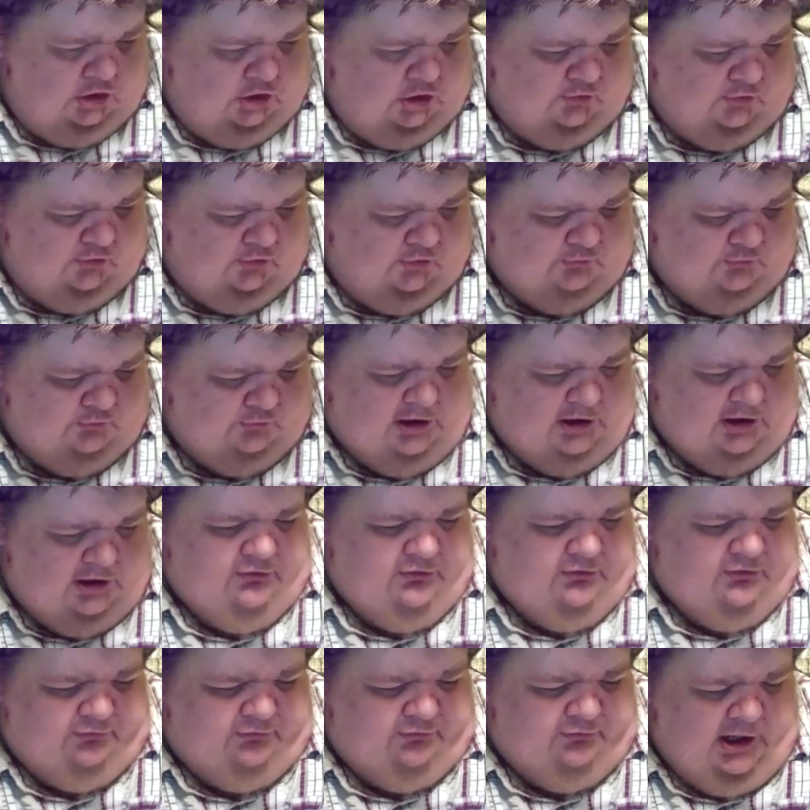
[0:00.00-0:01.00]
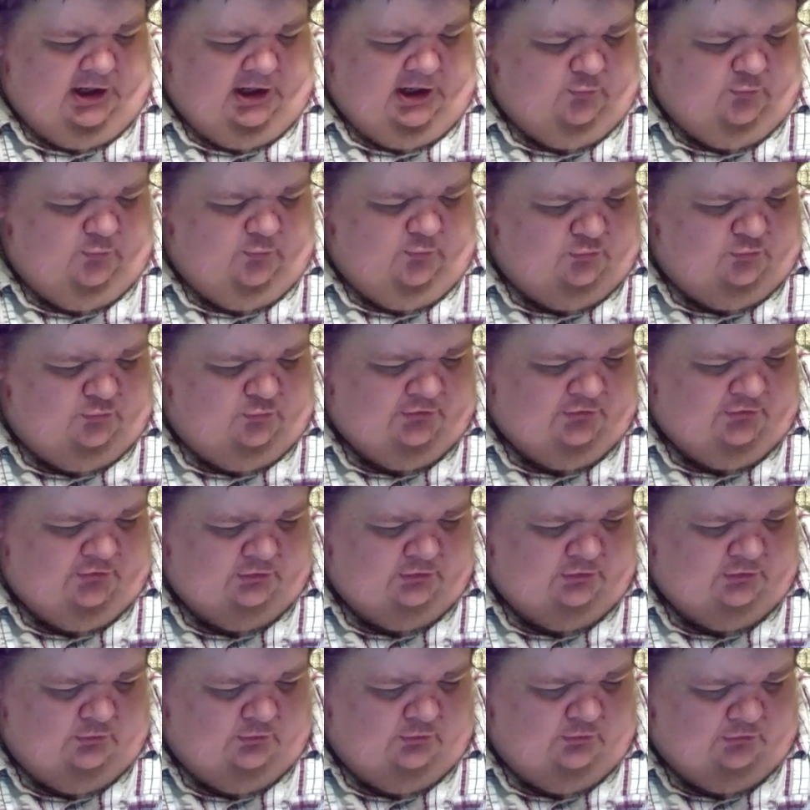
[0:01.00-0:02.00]
this time when President Wilson
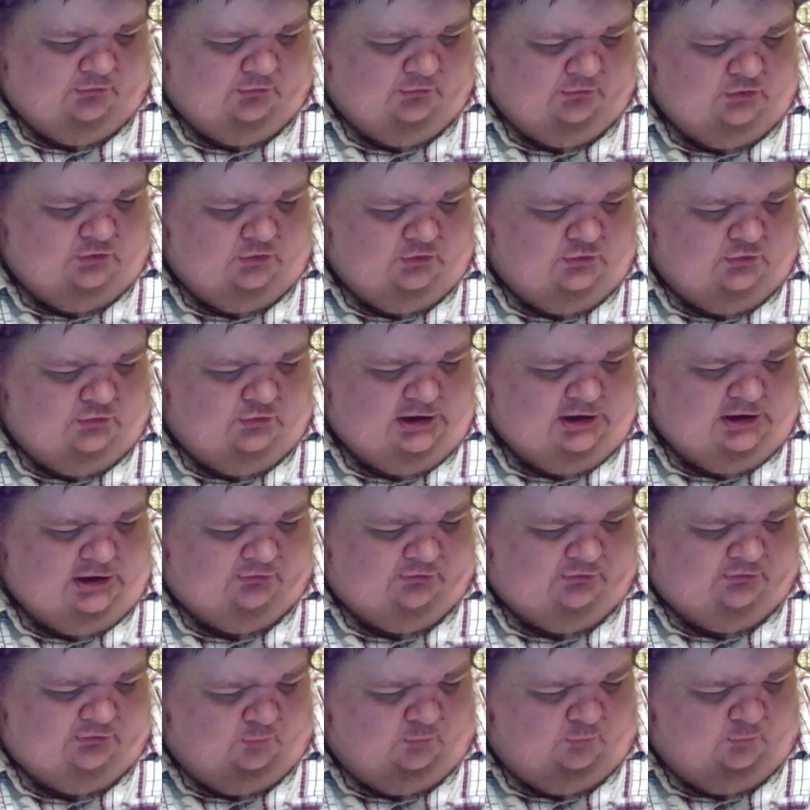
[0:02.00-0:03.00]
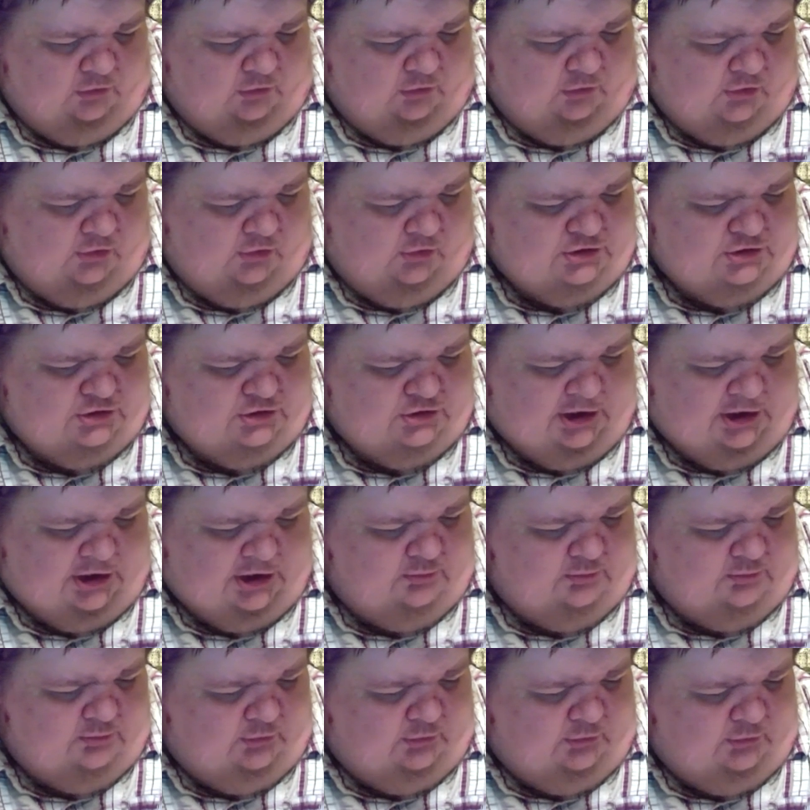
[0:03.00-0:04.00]
would not support Kolchak because
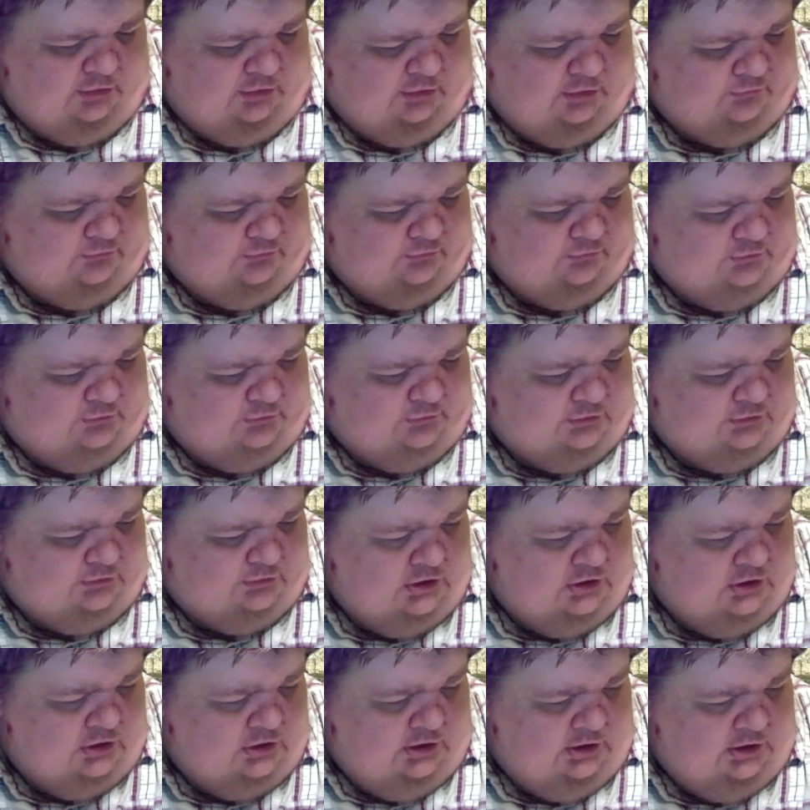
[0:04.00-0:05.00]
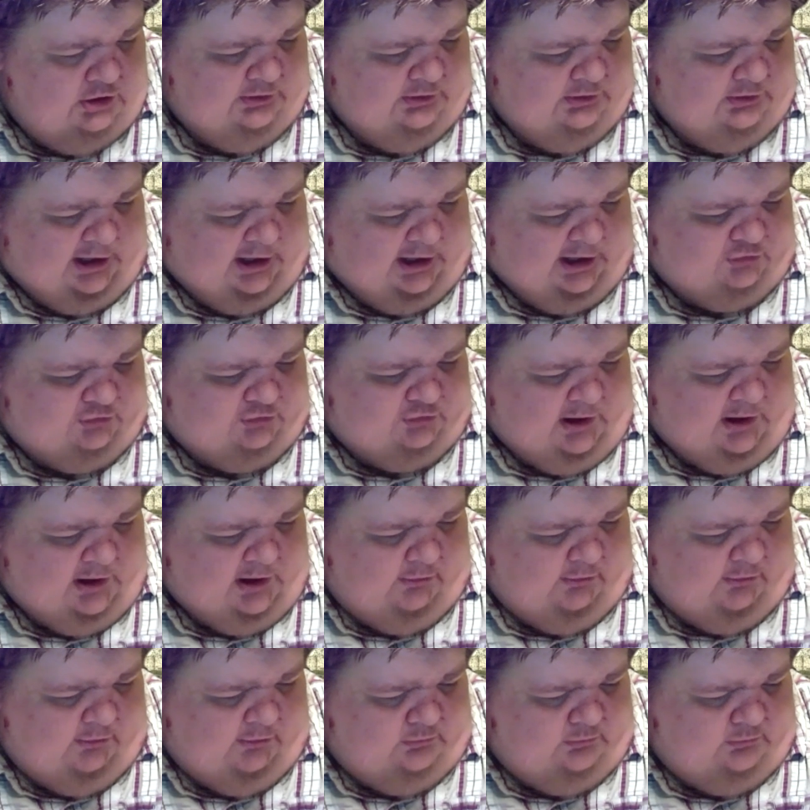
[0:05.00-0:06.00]
of the lies about
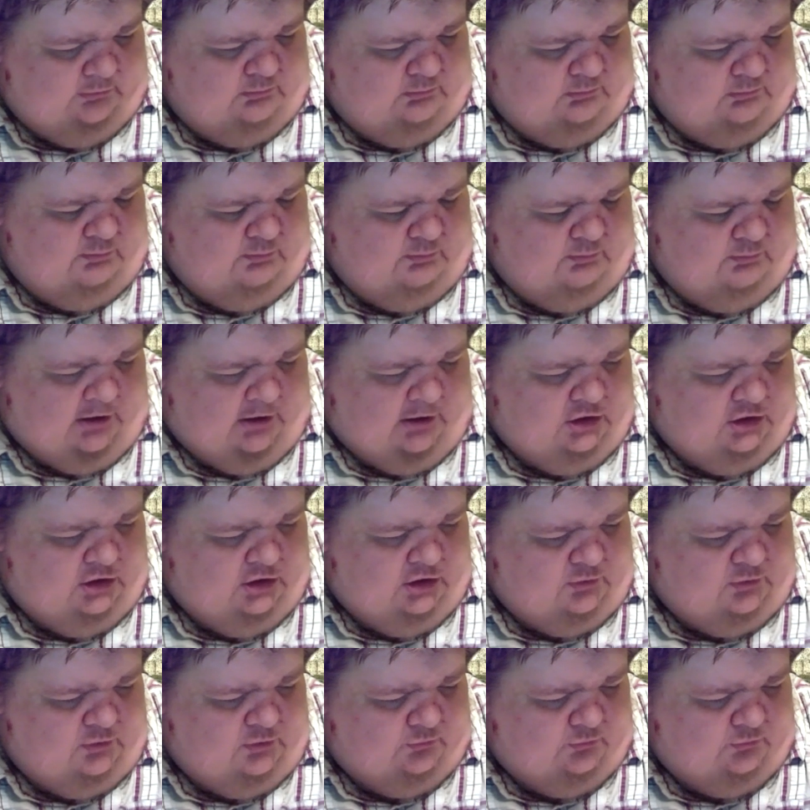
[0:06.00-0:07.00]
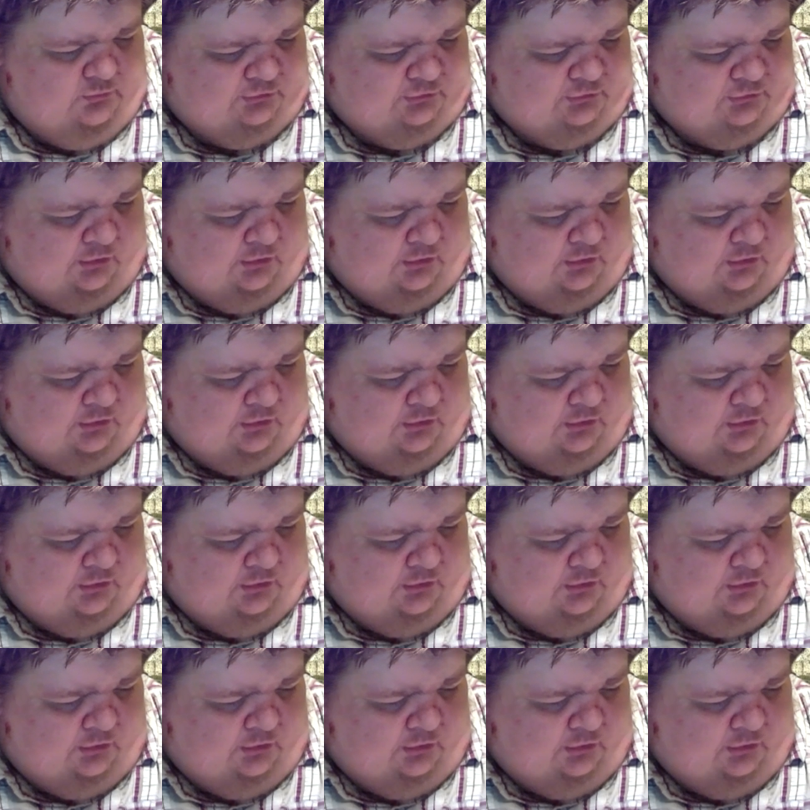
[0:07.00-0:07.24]
him he was told.